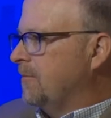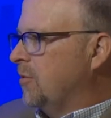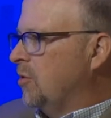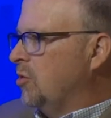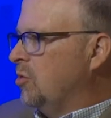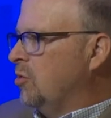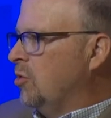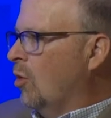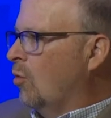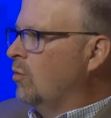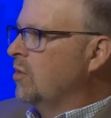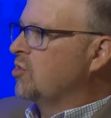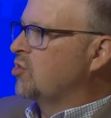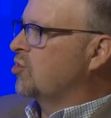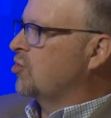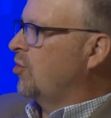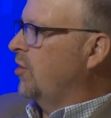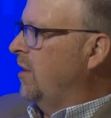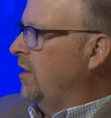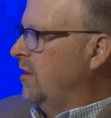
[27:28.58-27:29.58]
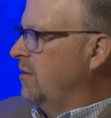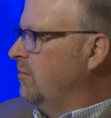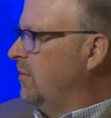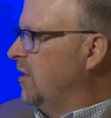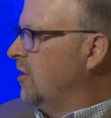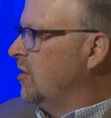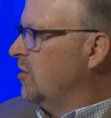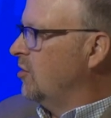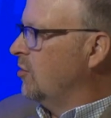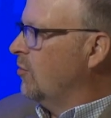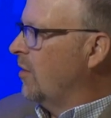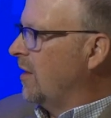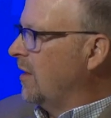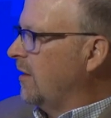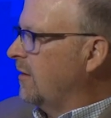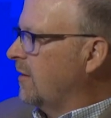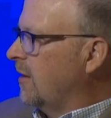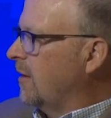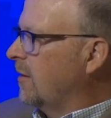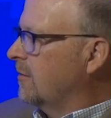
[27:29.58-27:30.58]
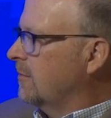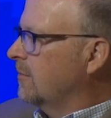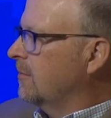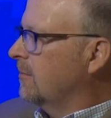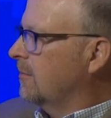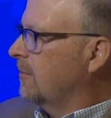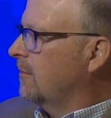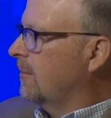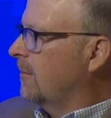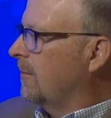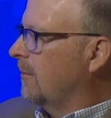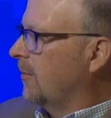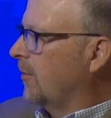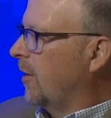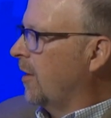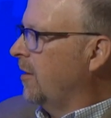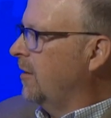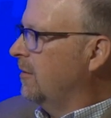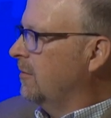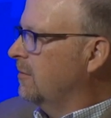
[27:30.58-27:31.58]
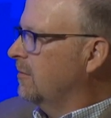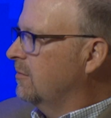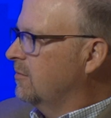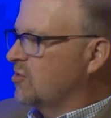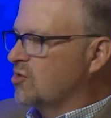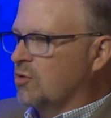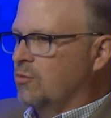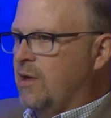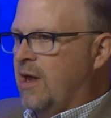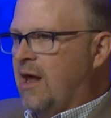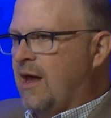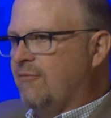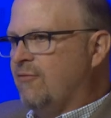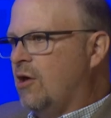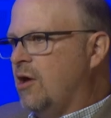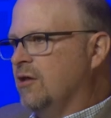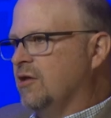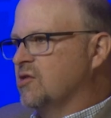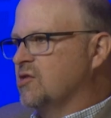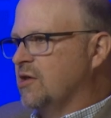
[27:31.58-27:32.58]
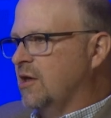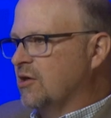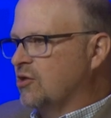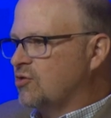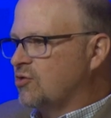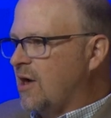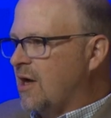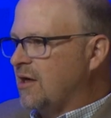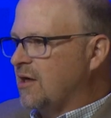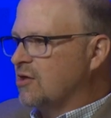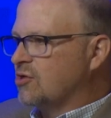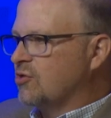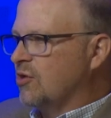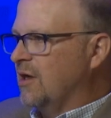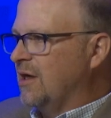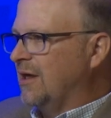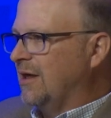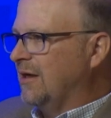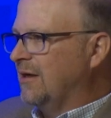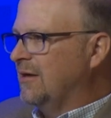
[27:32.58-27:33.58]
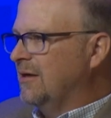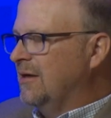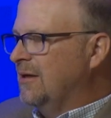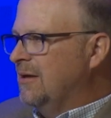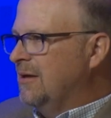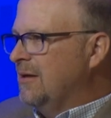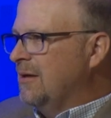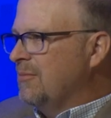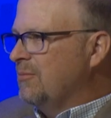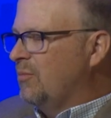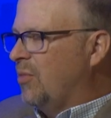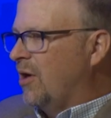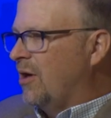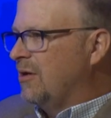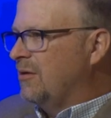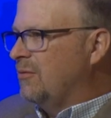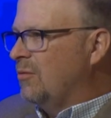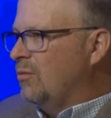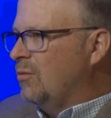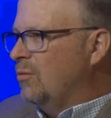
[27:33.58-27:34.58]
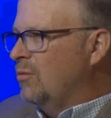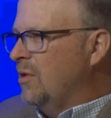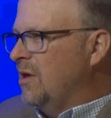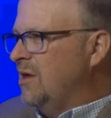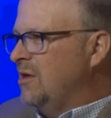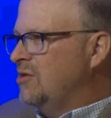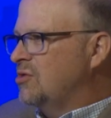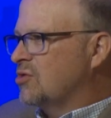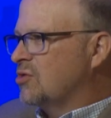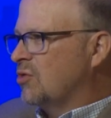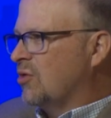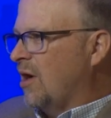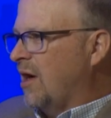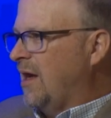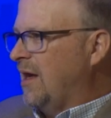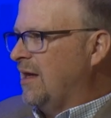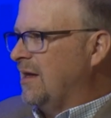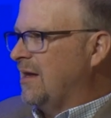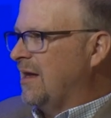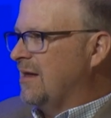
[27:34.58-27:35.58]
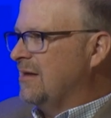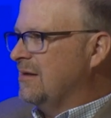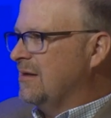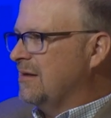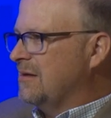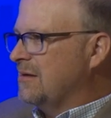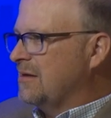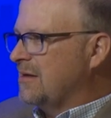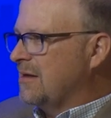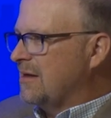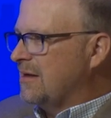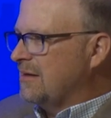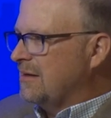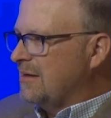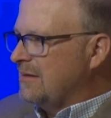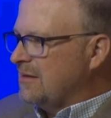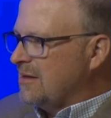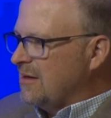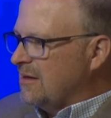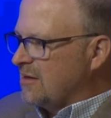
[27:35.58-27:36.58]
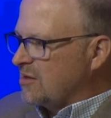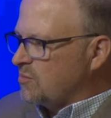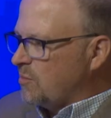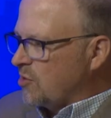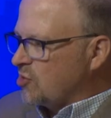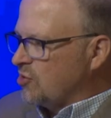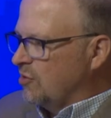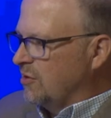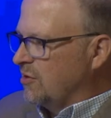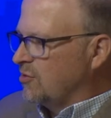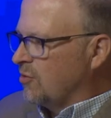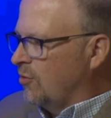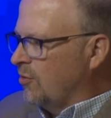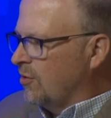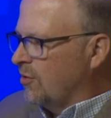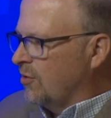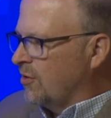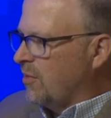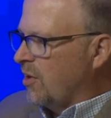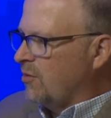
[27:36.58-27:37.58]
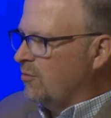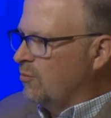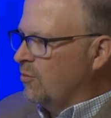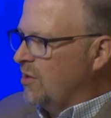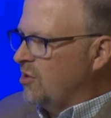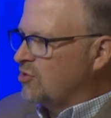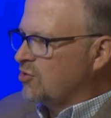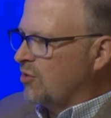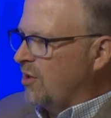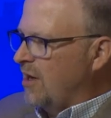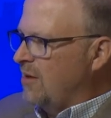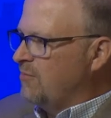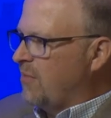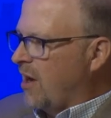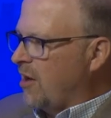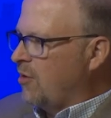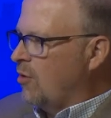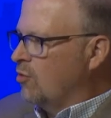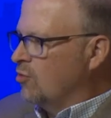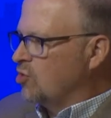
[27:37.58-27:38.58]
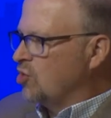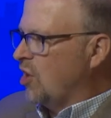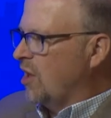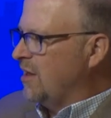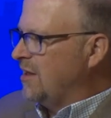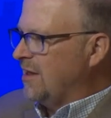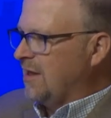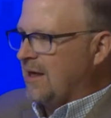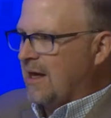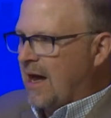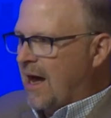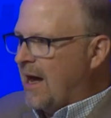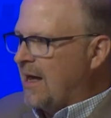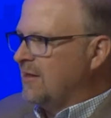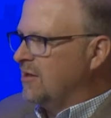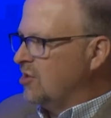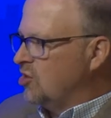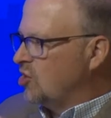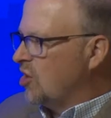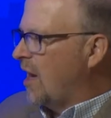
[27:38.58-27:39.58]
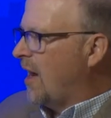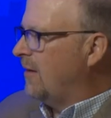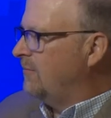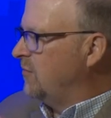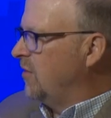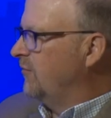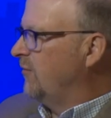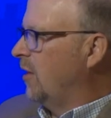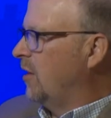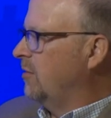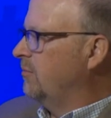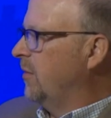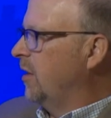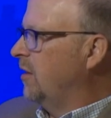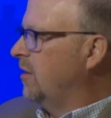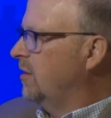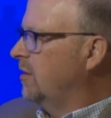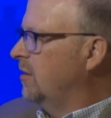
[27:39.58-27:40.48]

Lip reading: one's training me to do anything, right? So we have all this electronic training, but we train, especially in Toyota, but we train by OJT, on-the-job development.